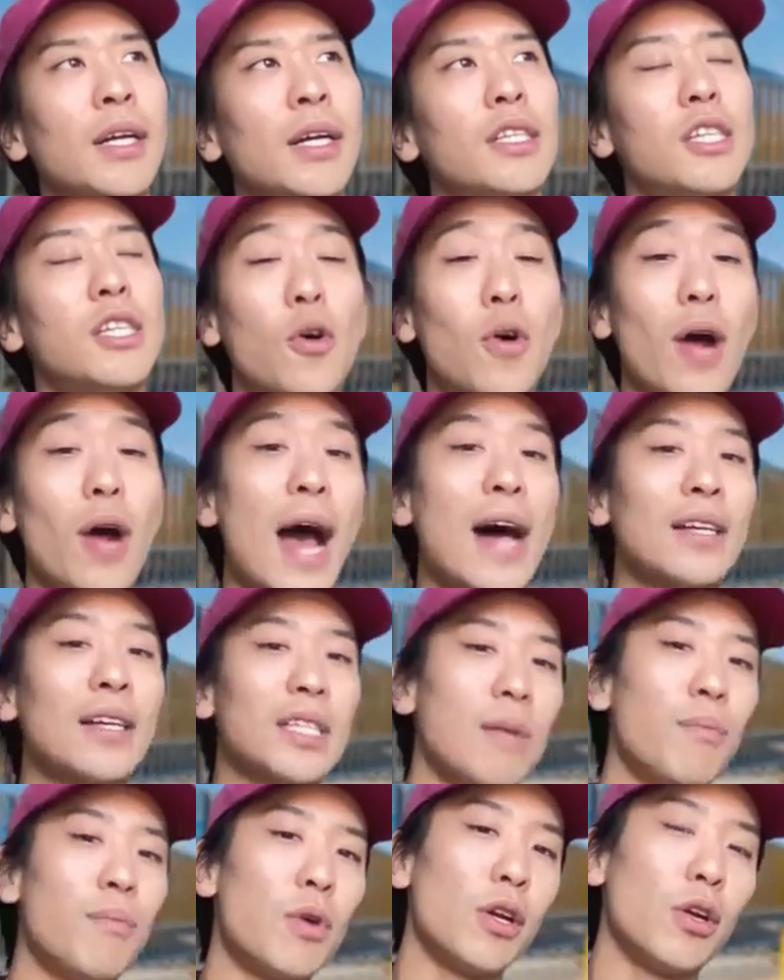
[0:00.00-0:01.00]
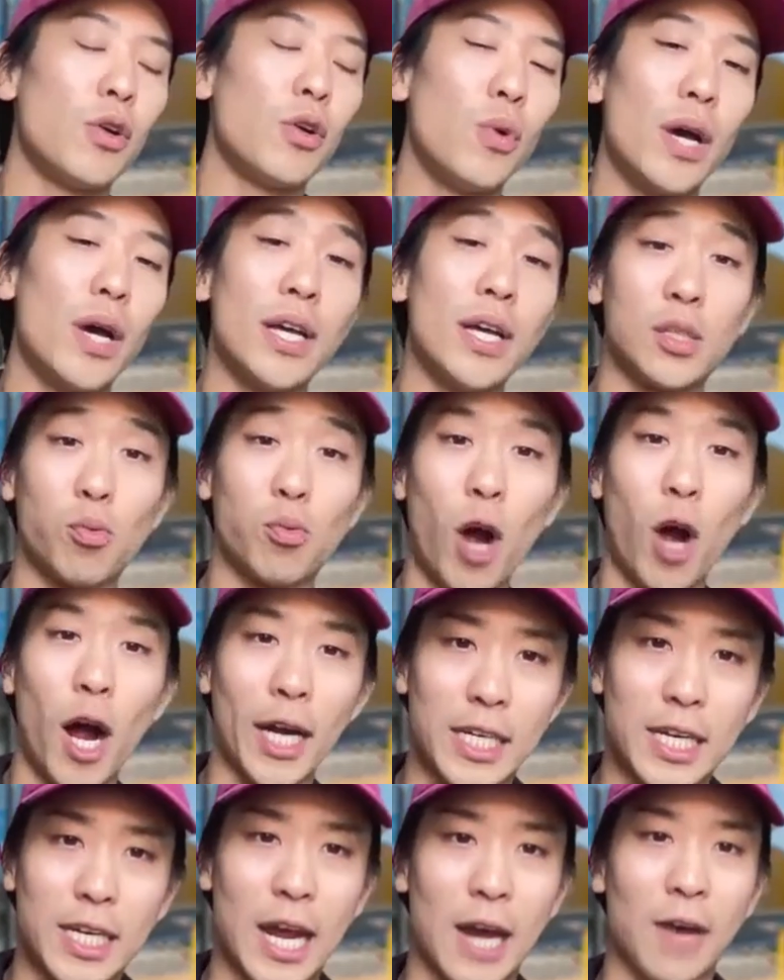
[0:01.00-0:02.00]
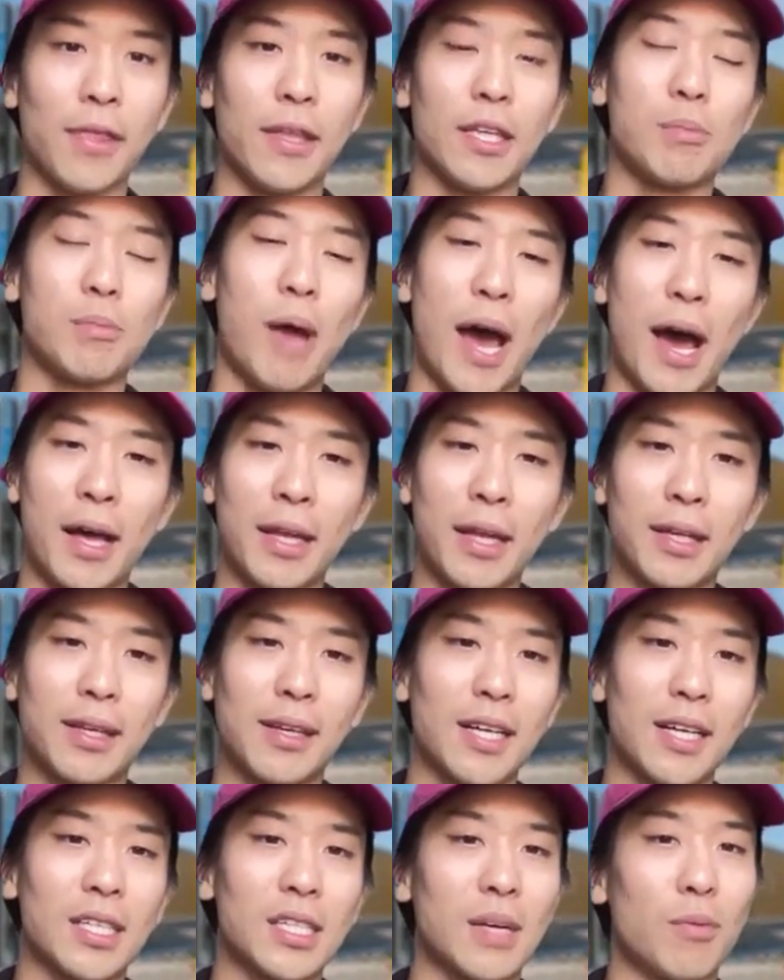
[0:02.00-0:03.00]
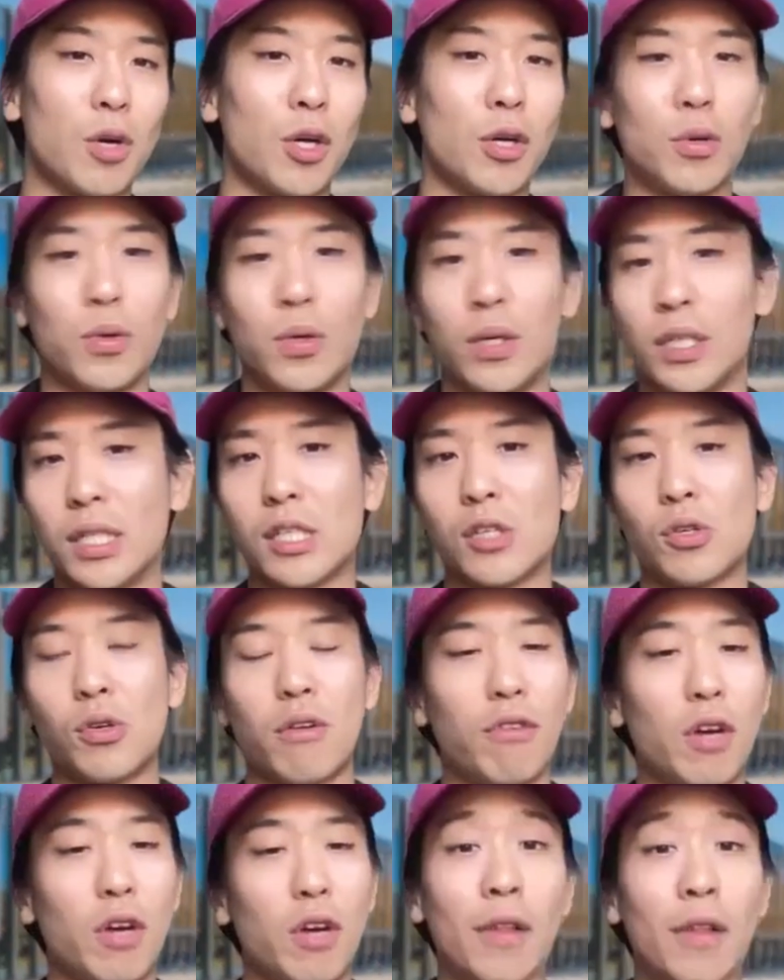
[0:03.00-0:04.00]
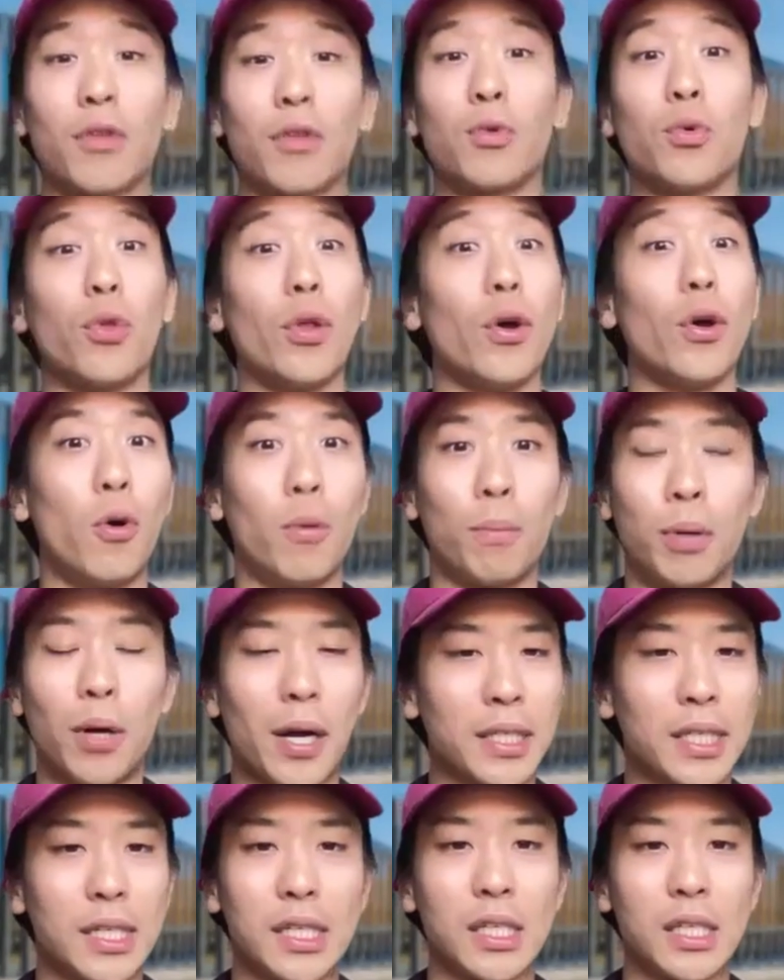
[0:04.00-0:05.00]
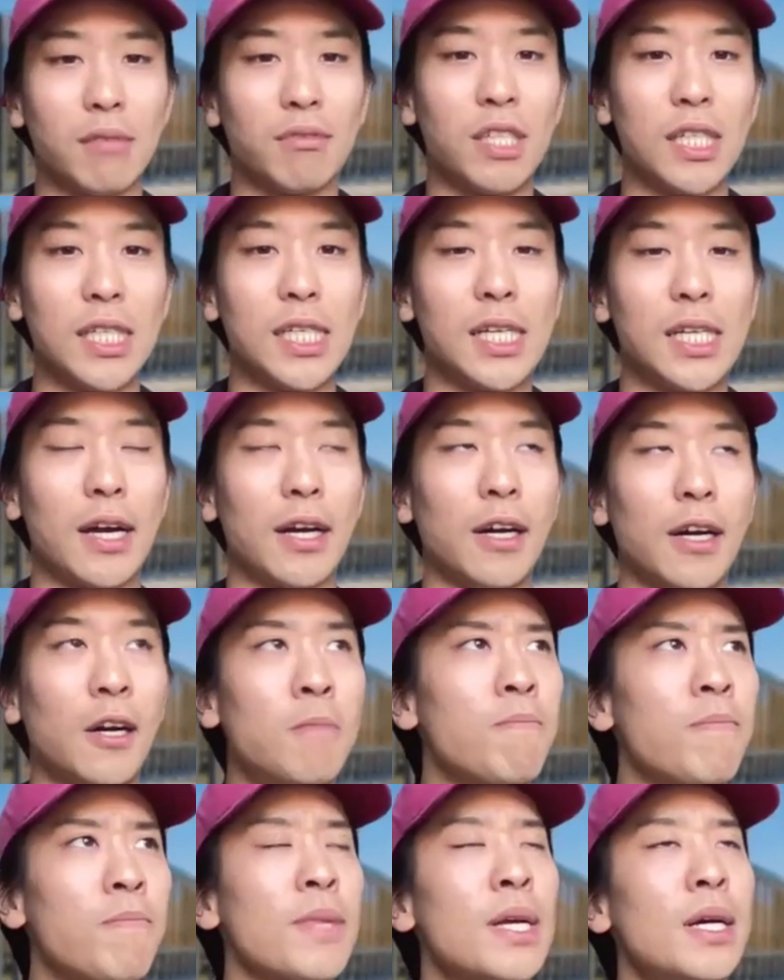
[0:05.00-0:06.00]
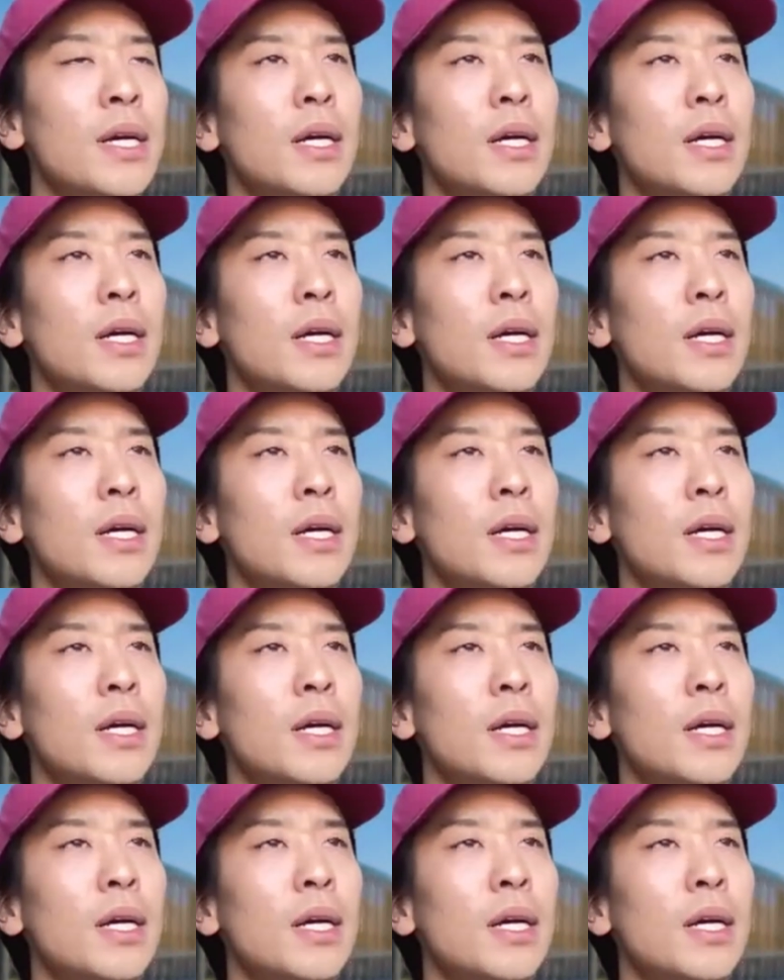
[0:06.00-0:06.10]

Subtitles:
So, as someone who has walked down this path, as someone who has sort of gone through the whole process of CCIR,